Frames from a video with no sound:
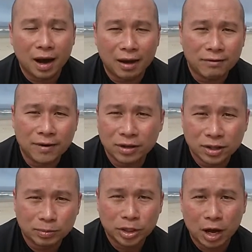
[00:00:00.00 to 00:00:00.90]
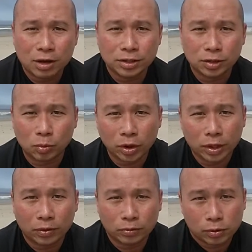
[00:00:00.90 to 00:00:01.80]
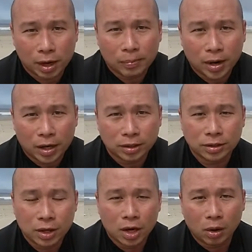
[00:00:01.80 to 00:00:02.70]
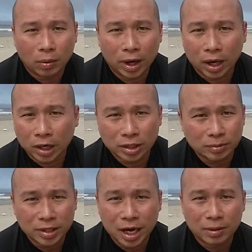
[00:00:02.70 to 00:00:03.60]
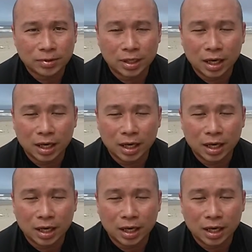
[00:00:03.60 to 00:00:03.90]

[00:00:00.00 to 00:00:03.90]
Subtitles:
I found some challenges working with Dropbox where sometimes,